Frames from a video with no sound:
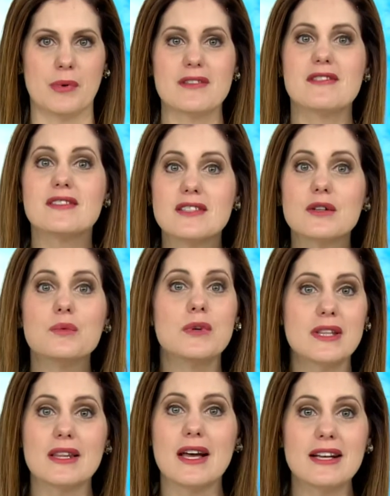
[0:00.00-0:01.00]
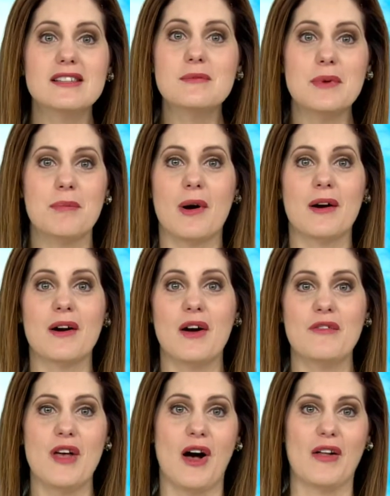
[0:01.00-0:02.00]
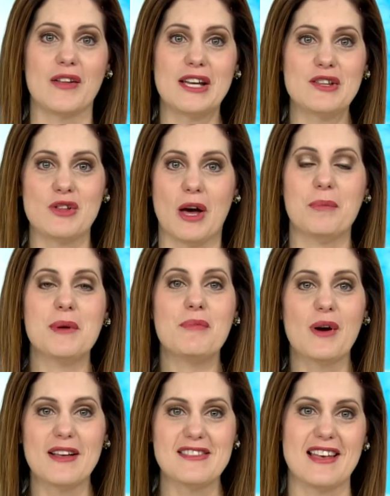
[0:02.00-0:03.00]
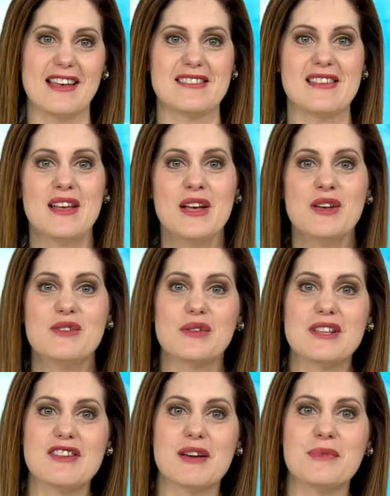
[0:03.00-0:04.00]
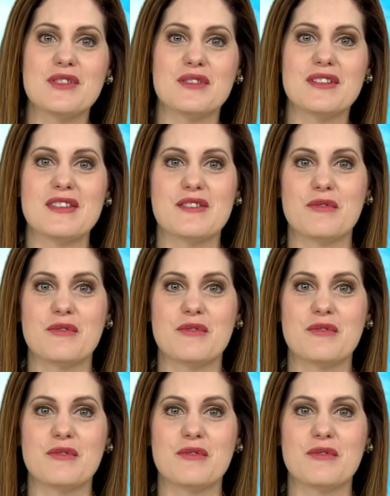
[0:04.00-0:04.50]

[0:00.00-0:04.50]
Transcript: but still would like to be part of the holiday shopping process. Julie Champa joins